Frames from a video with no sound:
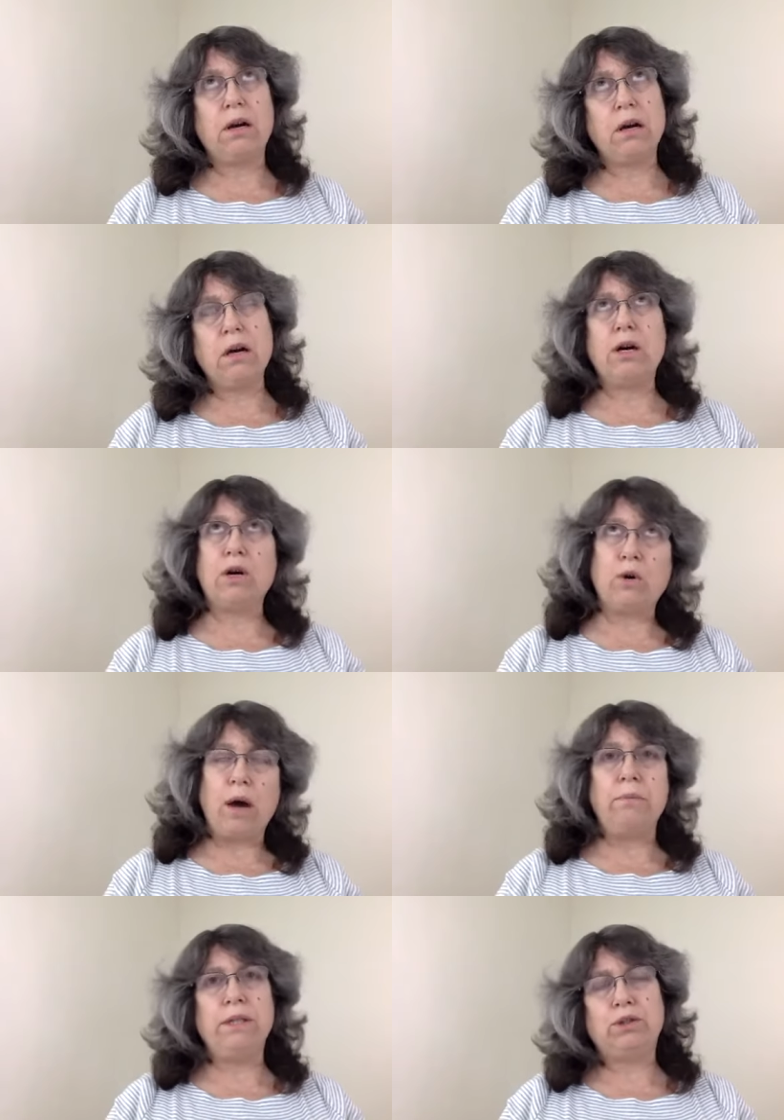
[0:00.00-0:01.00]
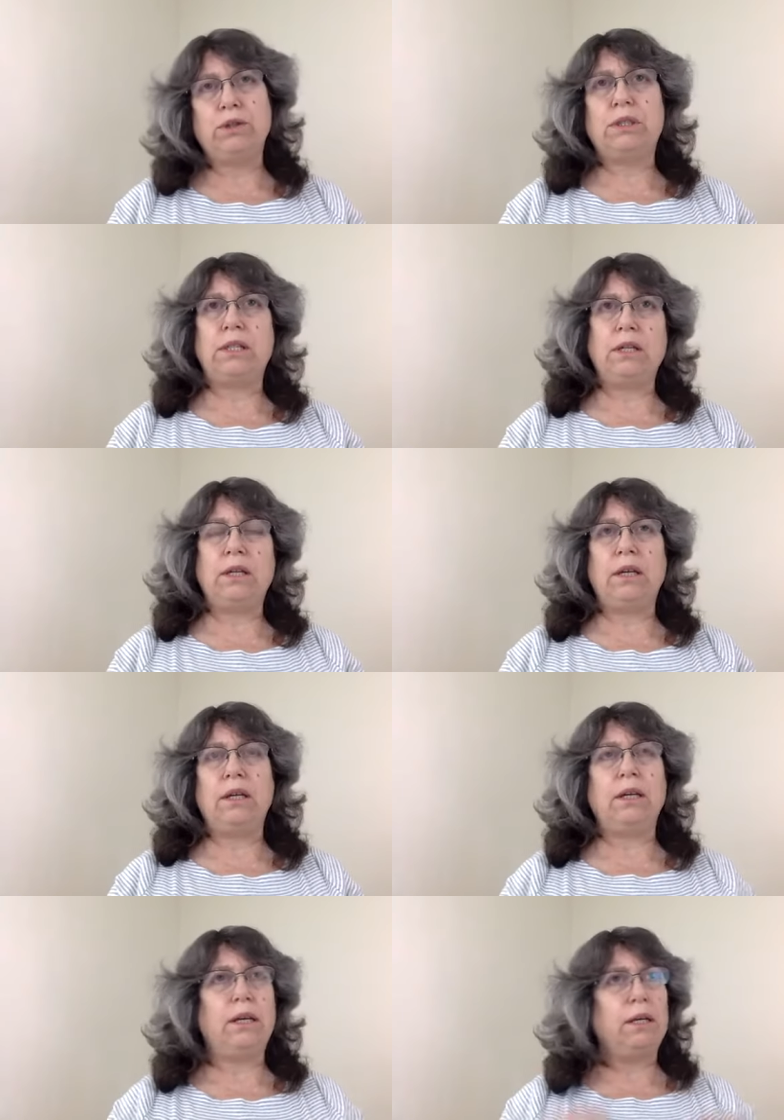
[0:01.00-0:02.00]
oh, I'm interested
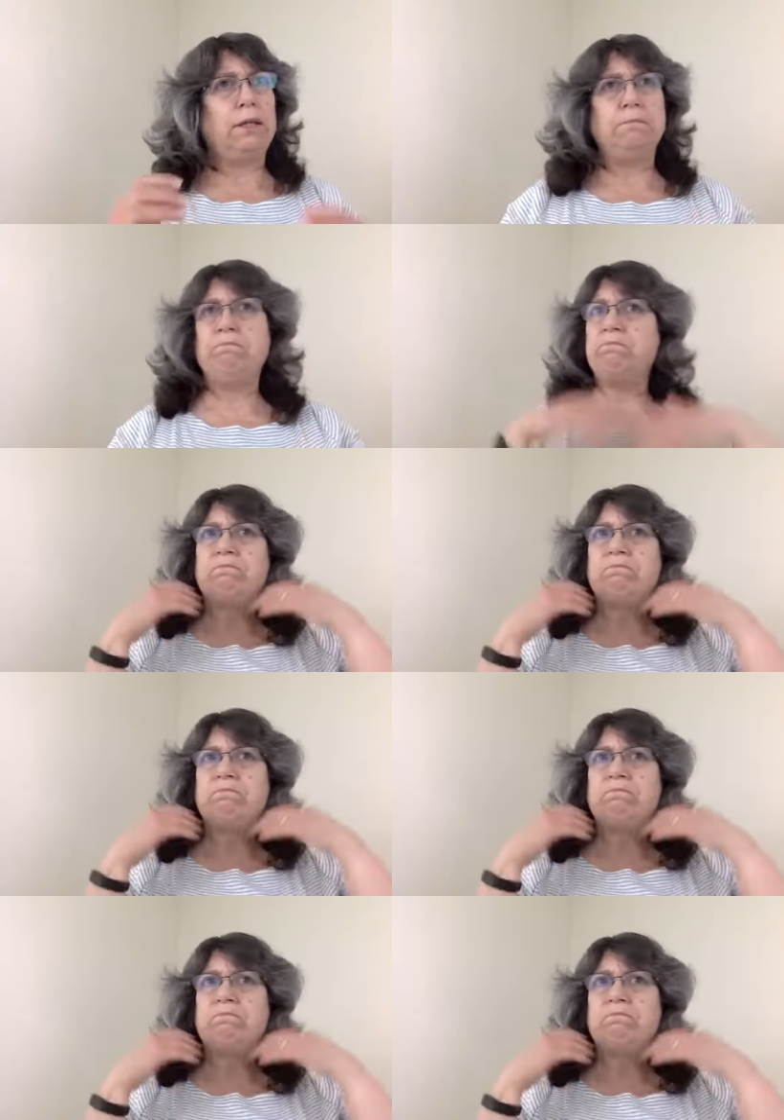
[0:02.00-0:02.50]
in